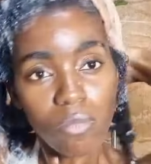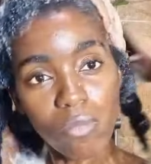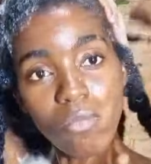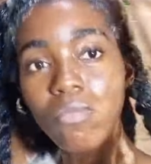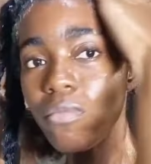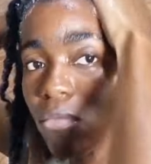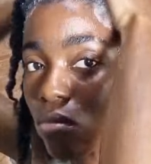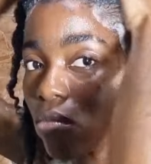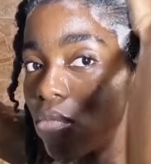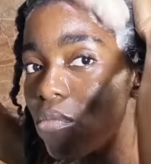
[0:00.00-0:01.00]
I did not take it
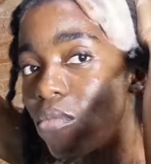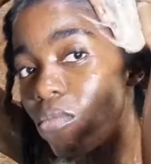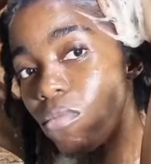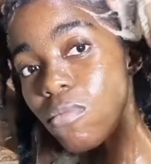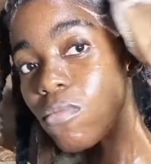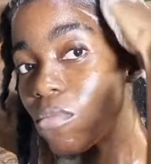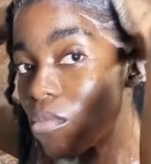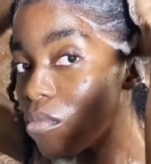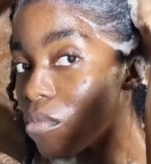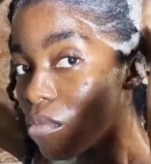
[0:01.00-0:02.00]
down. I didn't
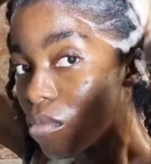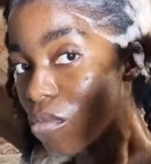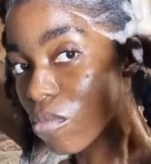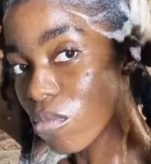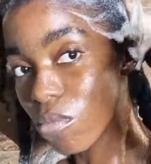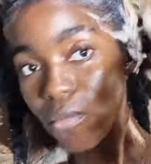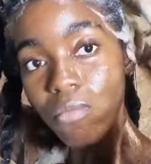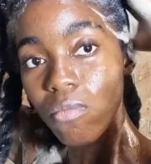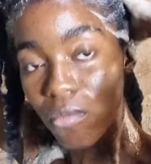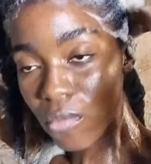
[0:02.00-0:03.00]
loosen it,
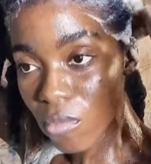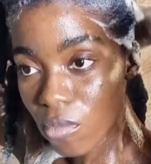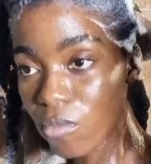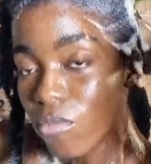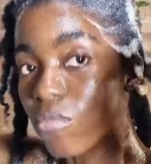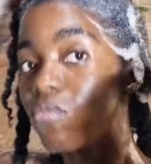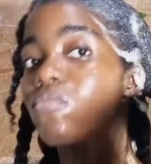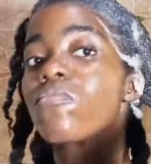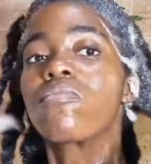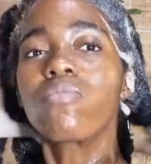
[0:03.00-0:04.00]
because if you loosen it, it's going
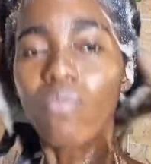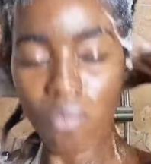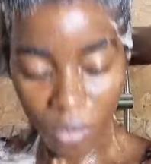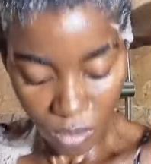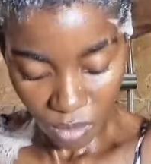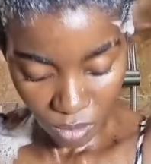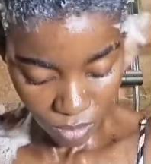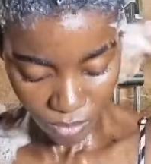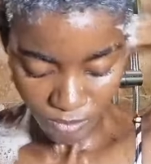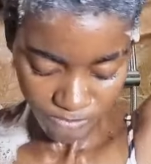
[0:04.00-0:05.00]
to go ahead and then tangle.